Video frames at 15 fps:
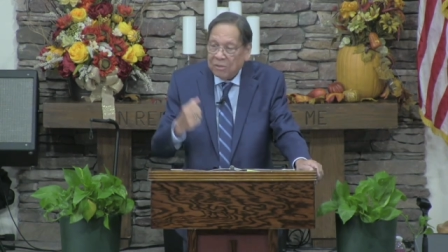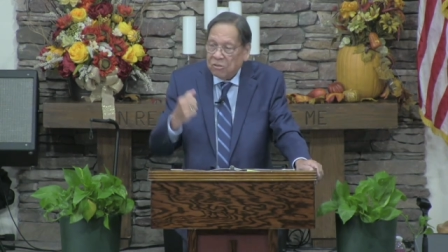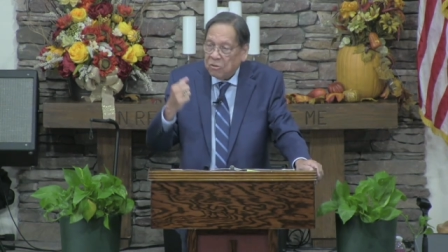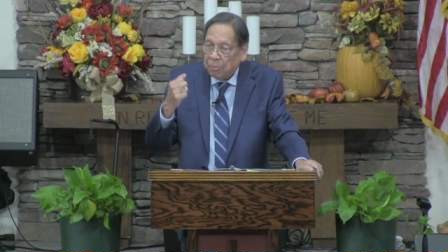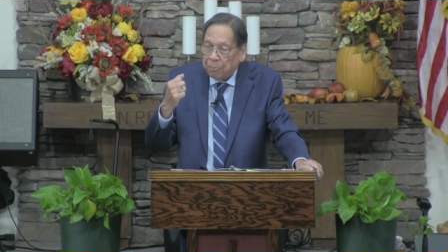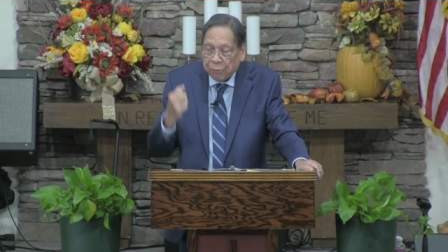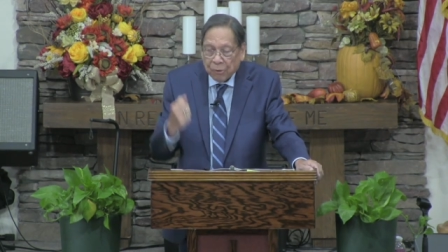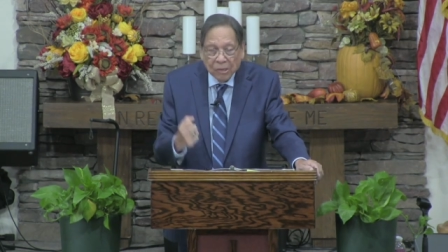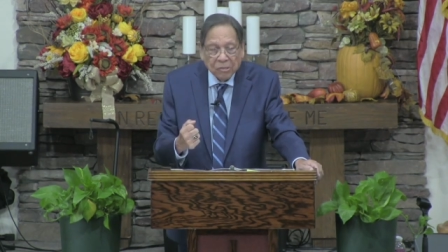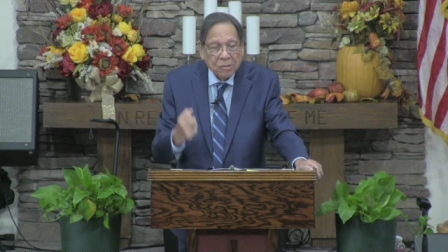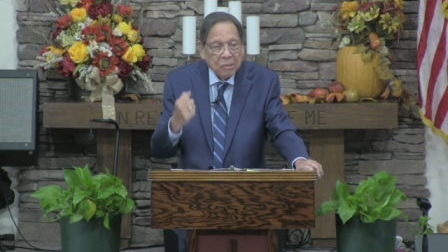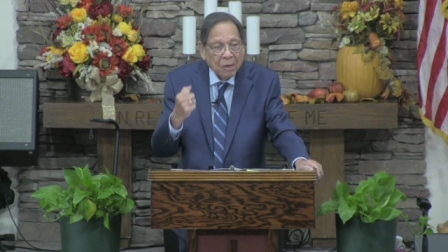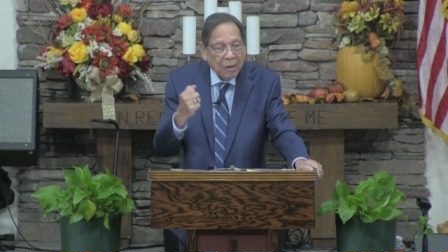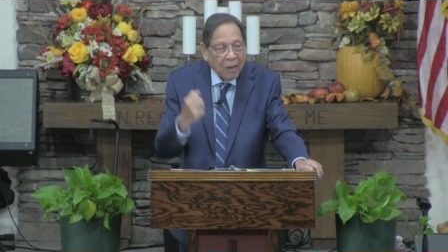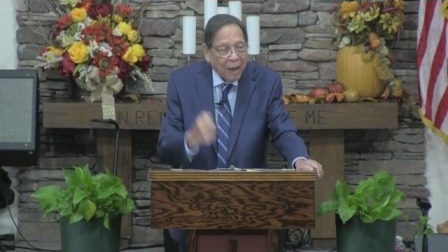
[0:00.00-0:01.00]
is to
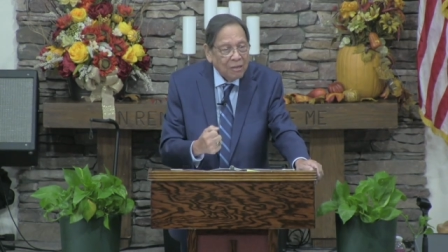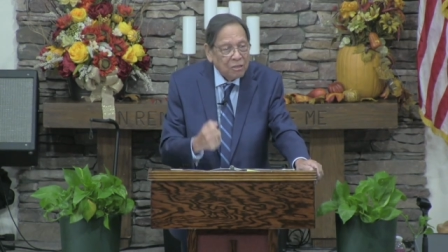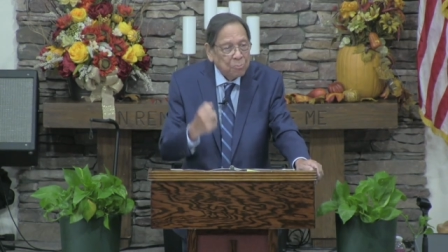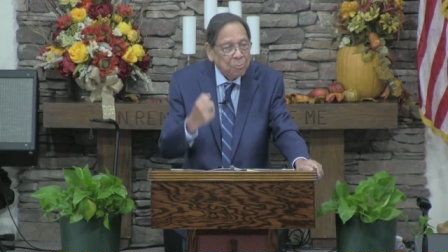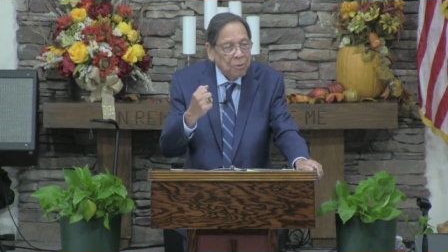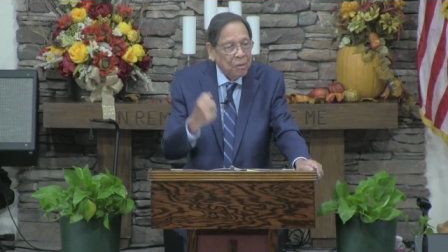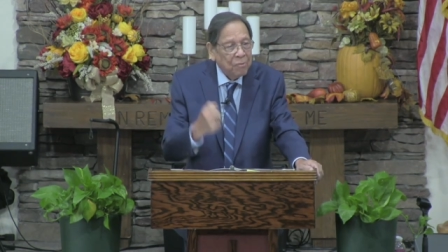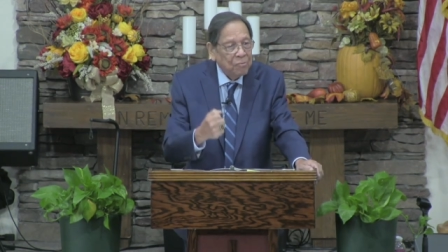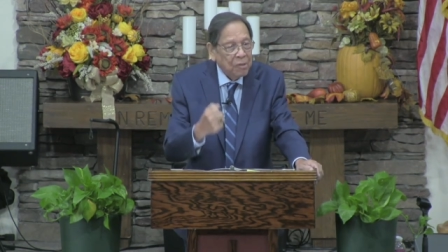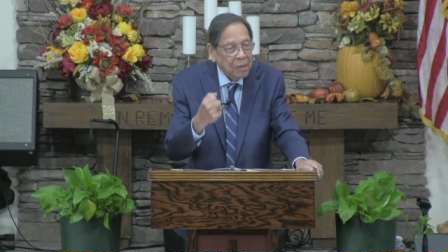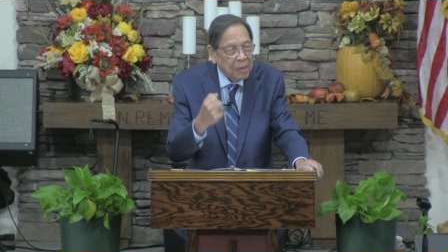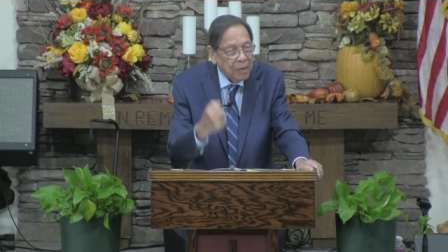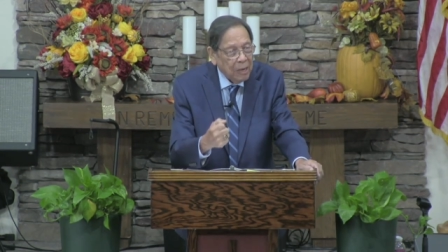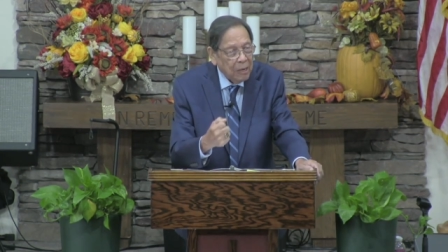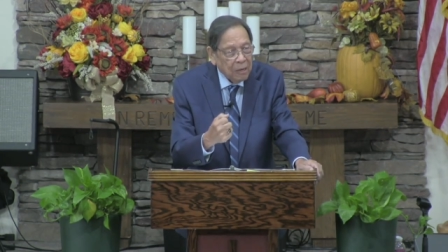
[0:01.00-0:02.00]
preach the gospel of the
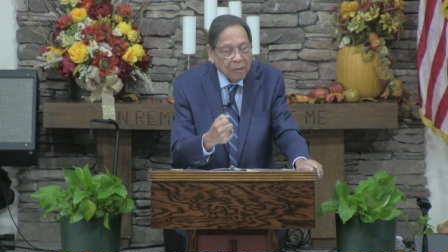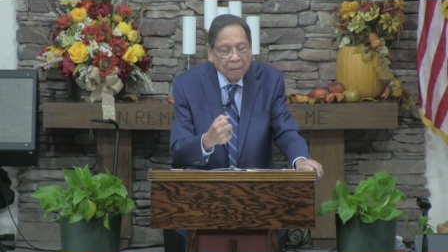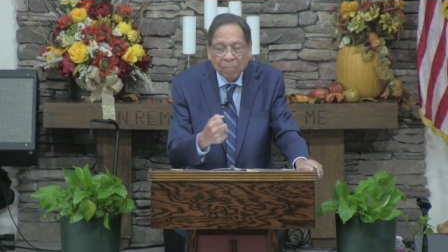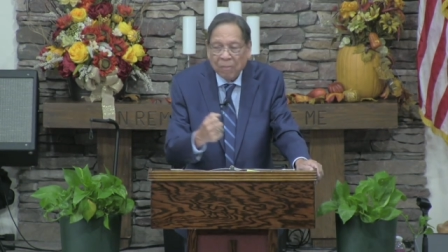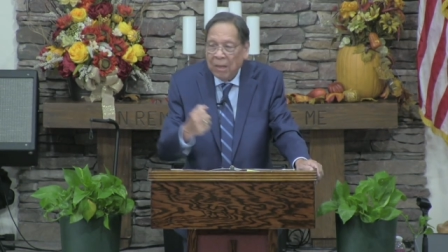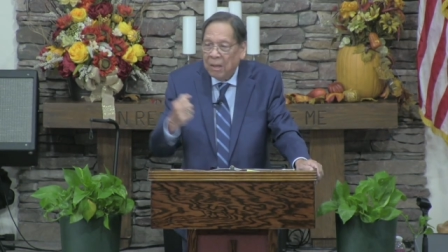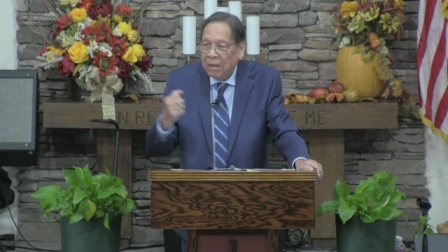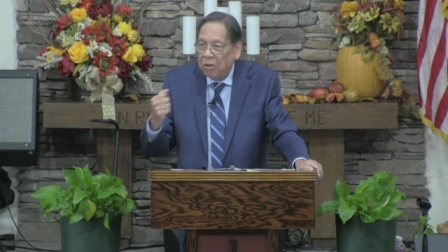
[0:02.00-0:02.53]
kingdom,